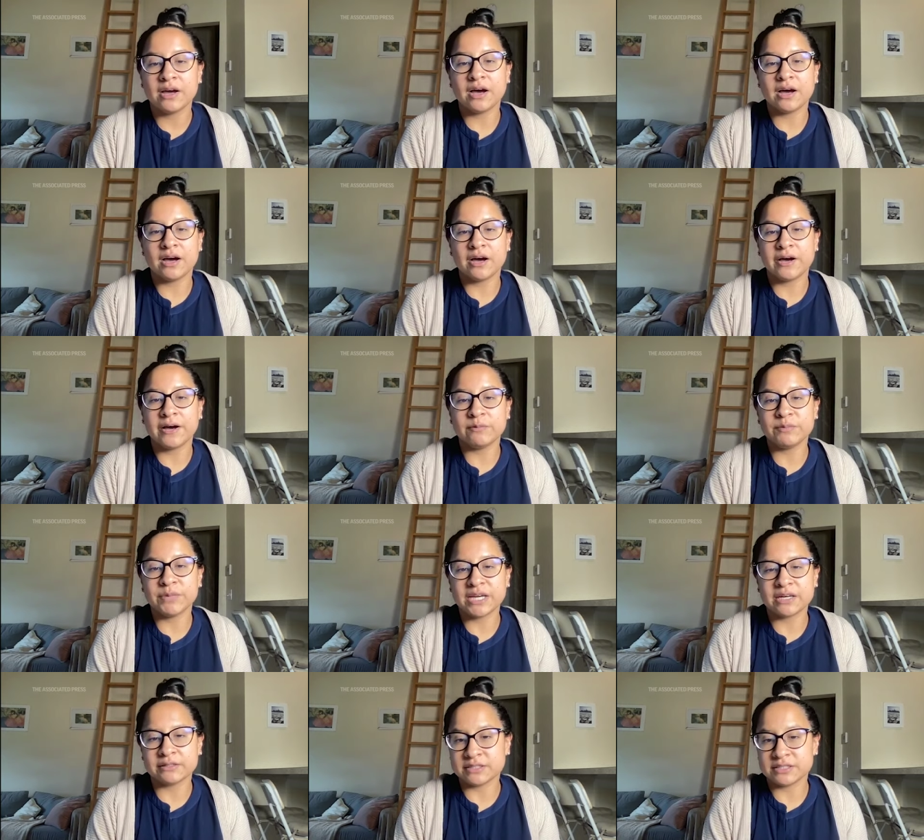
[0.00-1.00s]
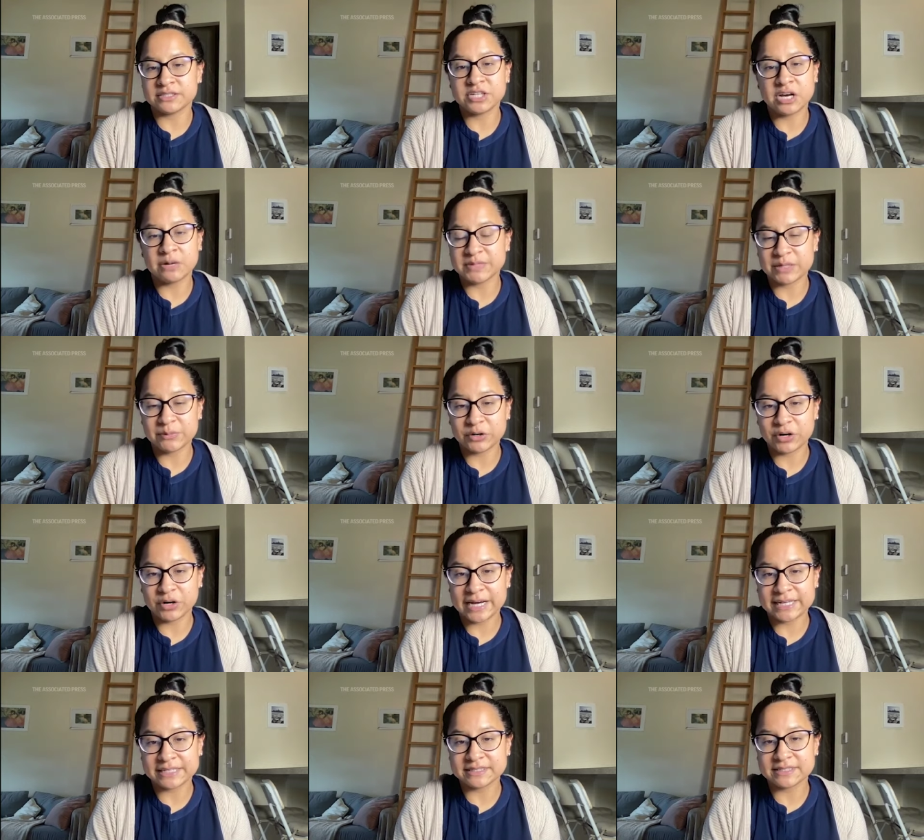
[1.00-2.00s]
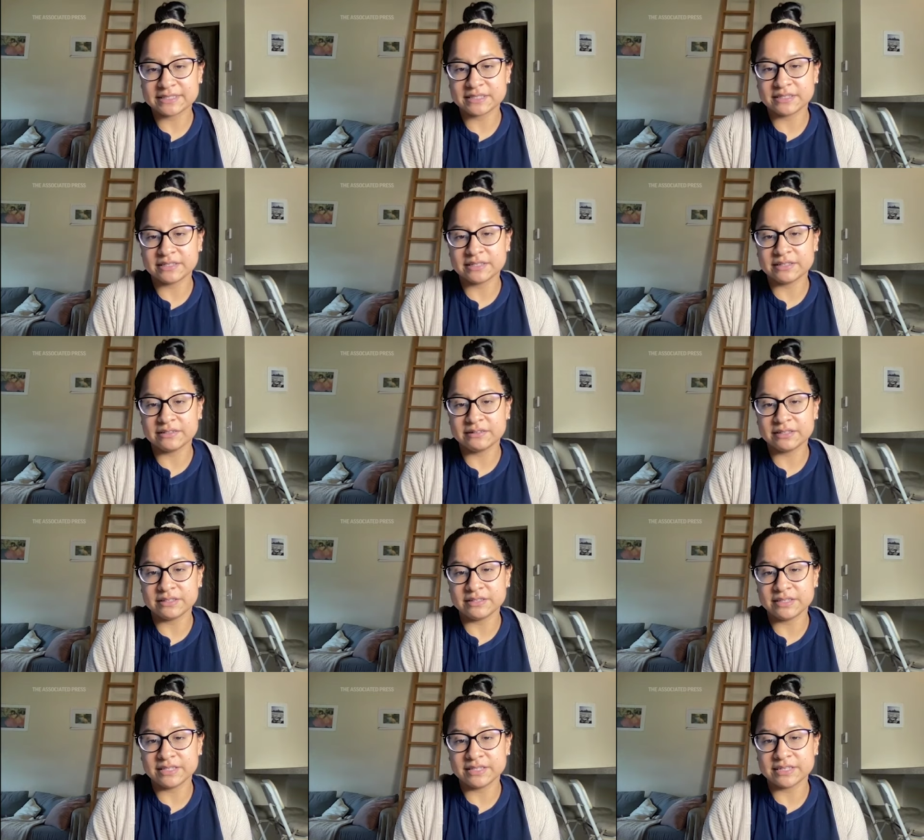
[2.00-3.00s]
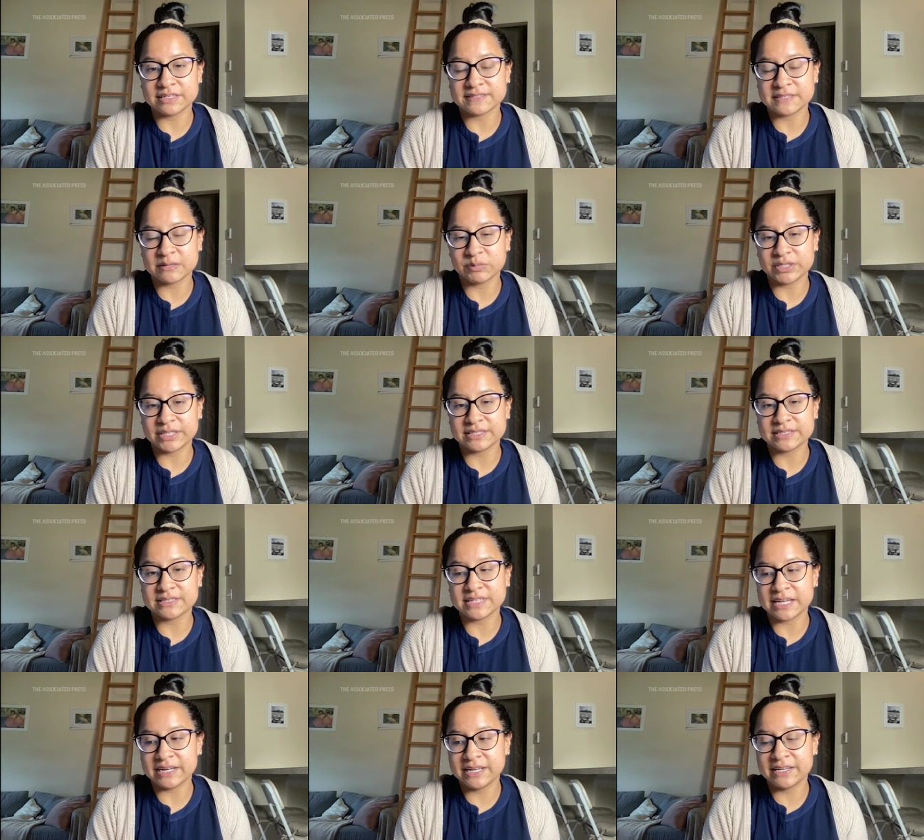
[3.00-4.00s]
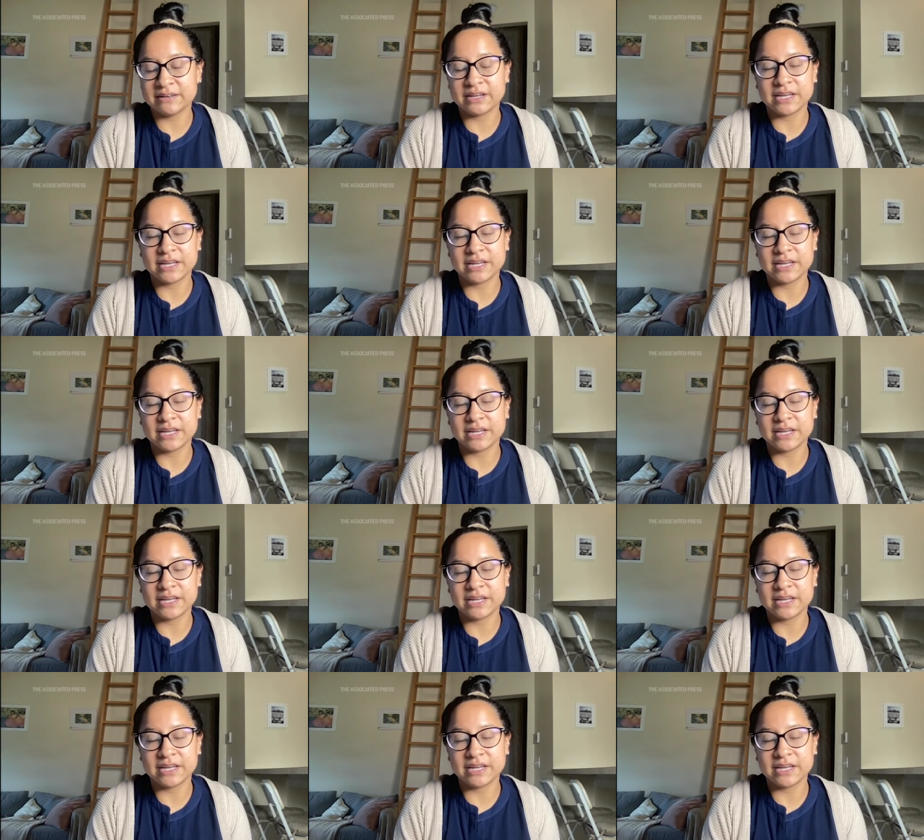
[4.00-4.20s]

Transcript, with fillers: um, and top Democrats in the Assembly and Senate.